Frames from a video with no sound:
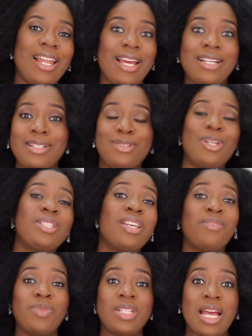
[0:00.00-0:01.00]
Like, they just
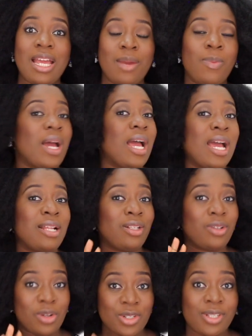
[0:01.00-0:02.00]
give me that eba,
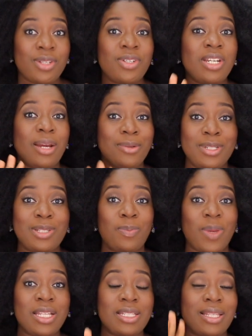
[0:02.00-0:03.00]
and considering I only
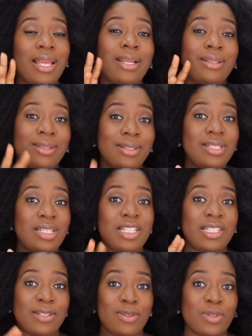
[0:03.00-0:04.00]
spent like 3
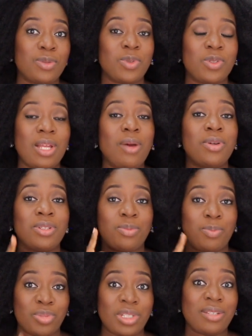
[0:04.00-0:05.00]
days in the hospital, that
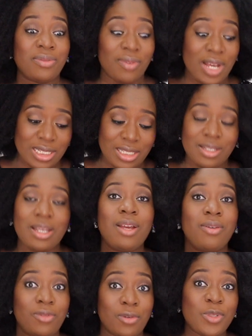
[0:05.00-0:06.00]
was pretty fast
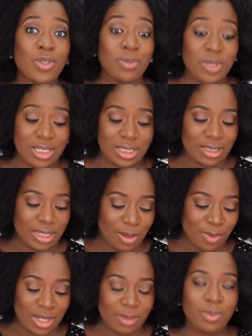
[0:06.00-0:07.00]
for me to be eating
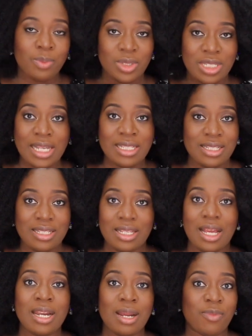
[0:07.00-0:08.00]
eba, but I
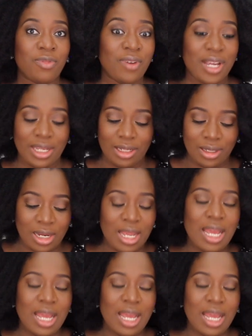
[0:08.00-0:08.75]
did, and I'm fine.